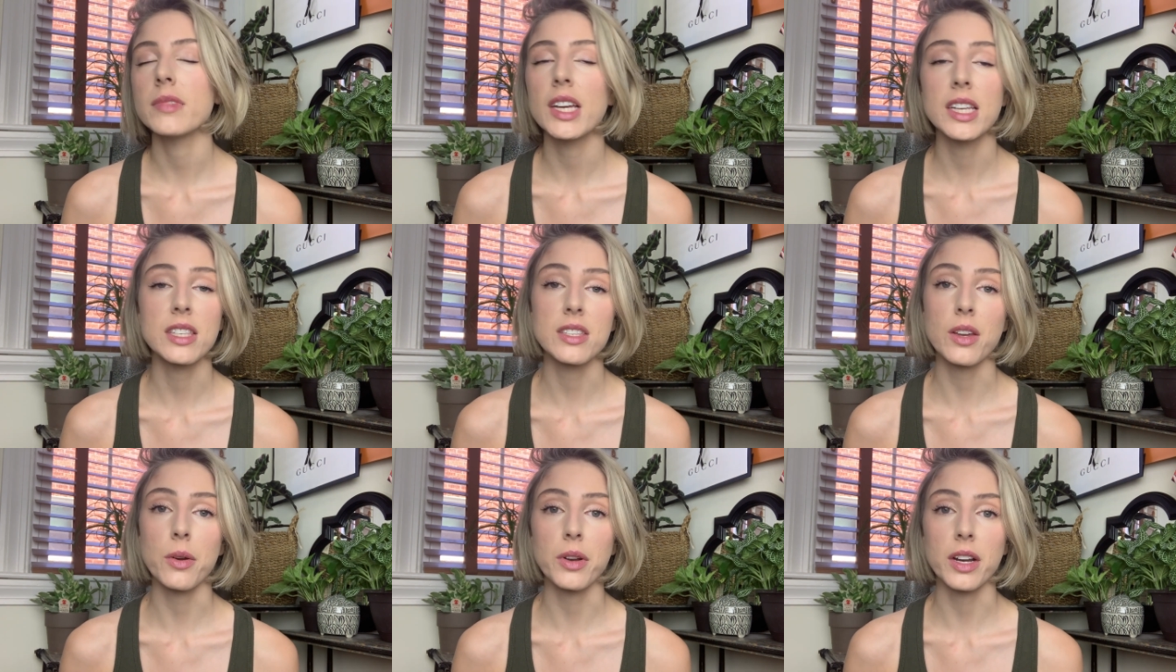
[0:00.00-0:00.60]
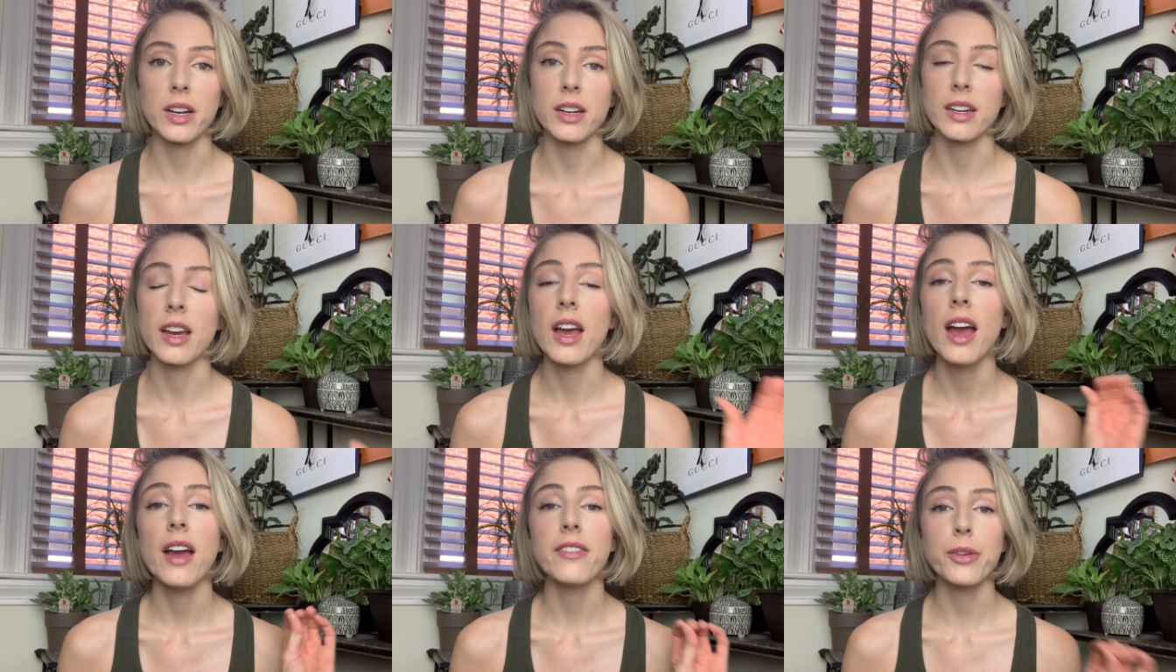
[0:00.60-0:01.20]
It's so good.
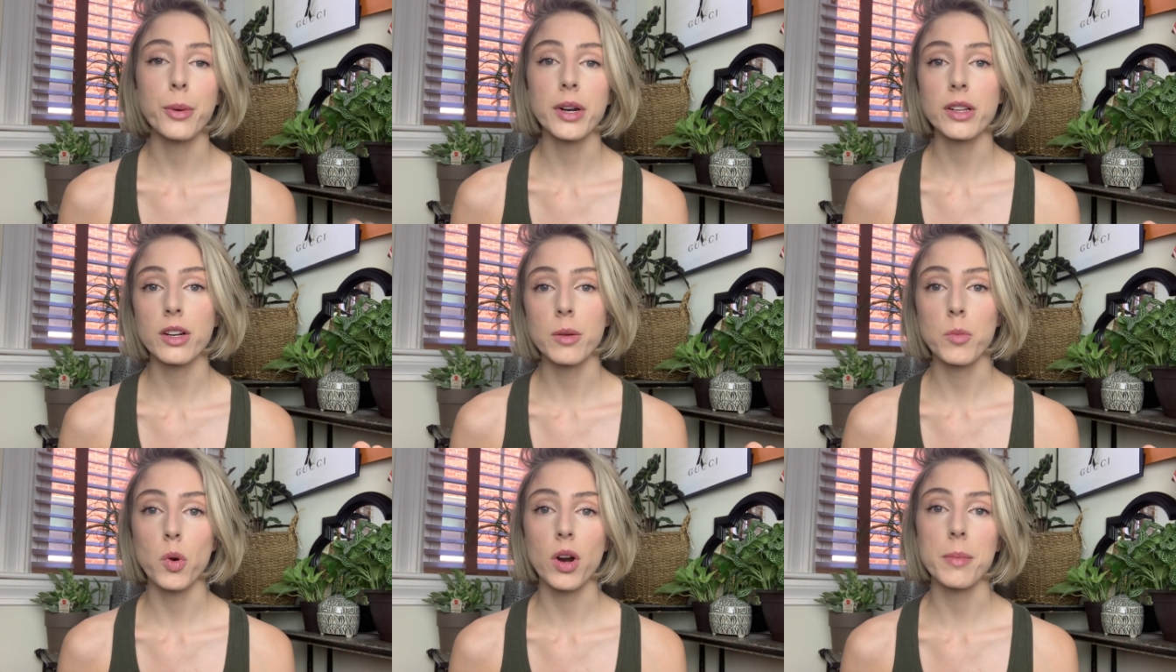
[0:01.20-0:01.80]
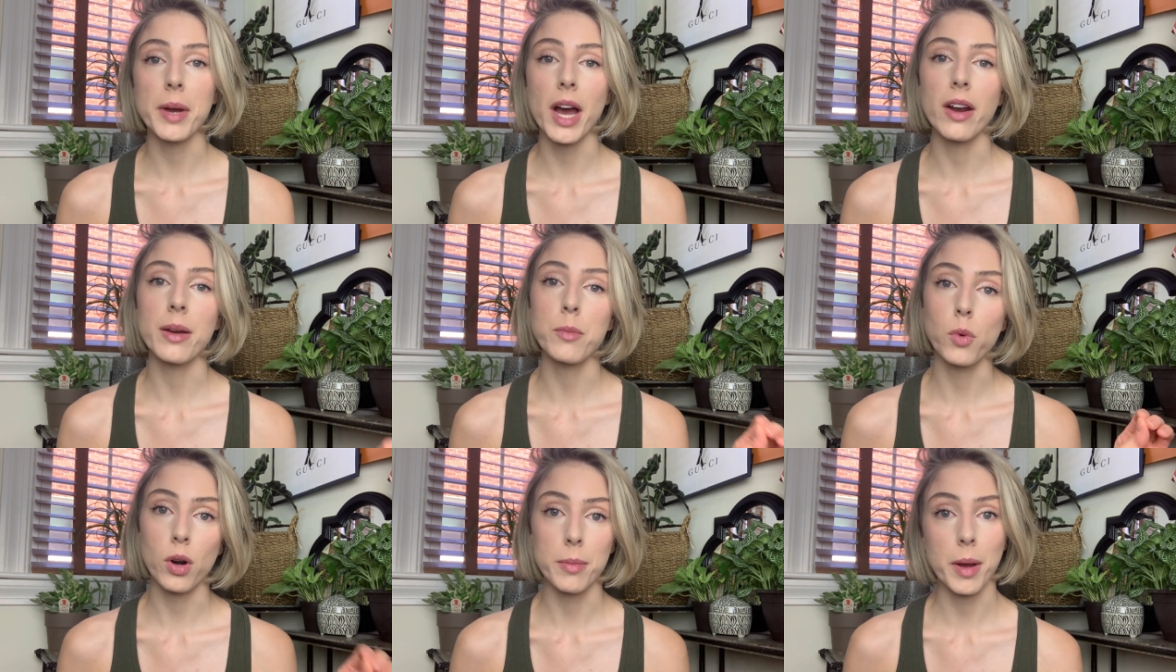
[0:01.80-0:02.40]
If you want to learn more about
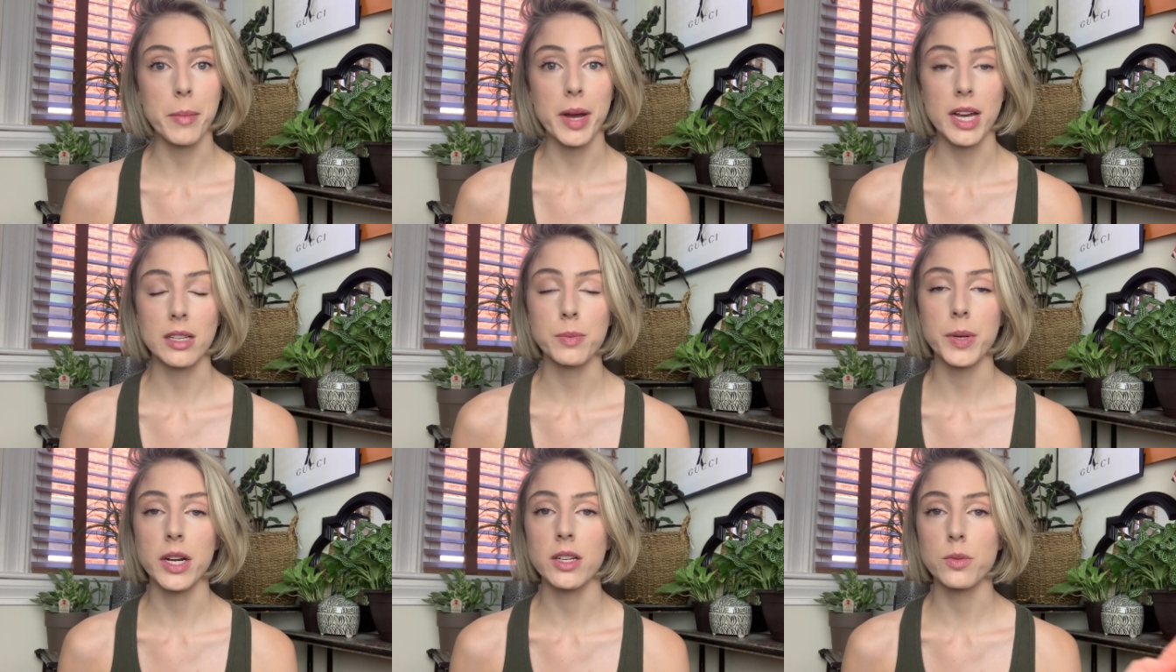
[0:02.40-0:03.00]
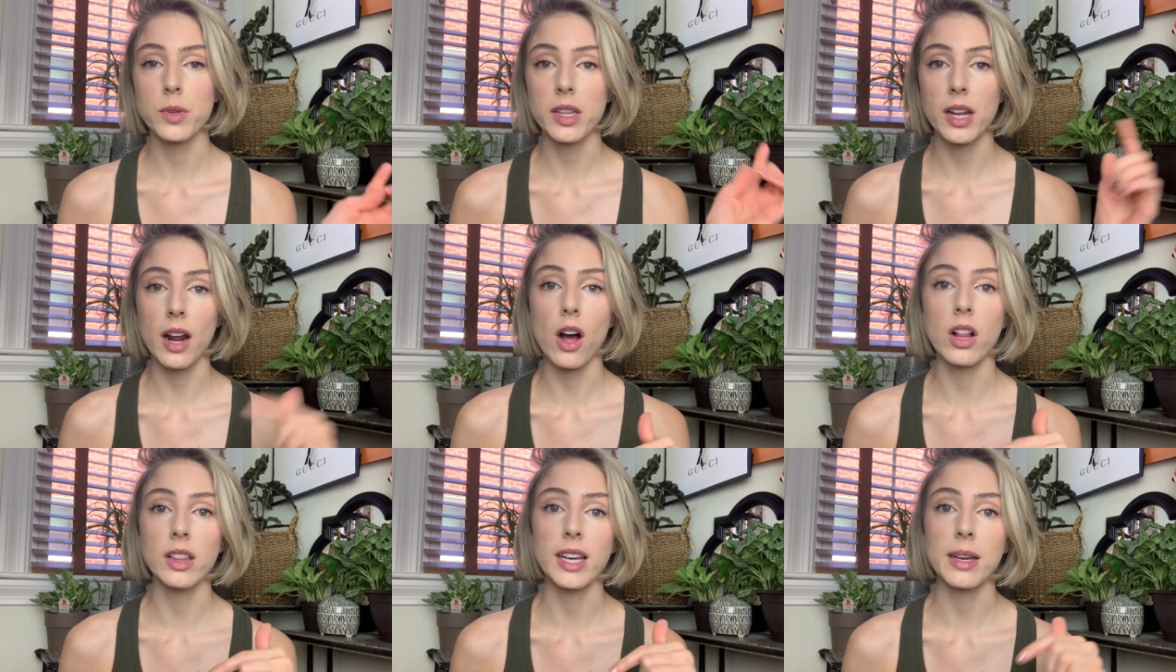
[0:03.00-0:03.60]
it, more about my experience with it,
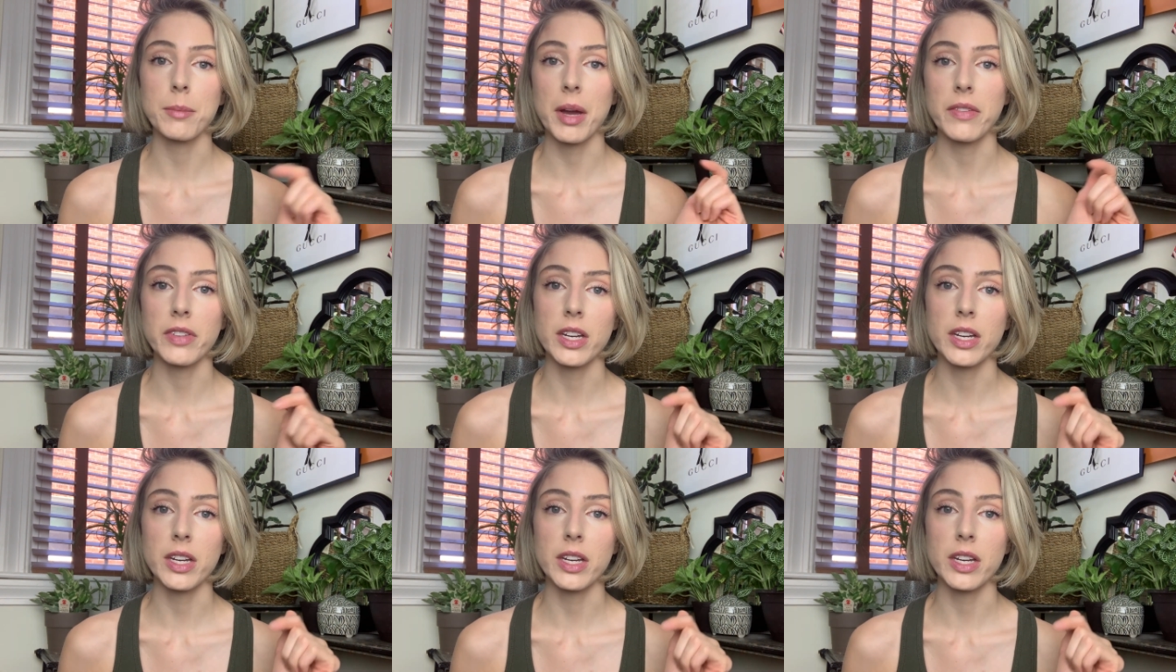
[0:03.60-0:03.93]
I'll link my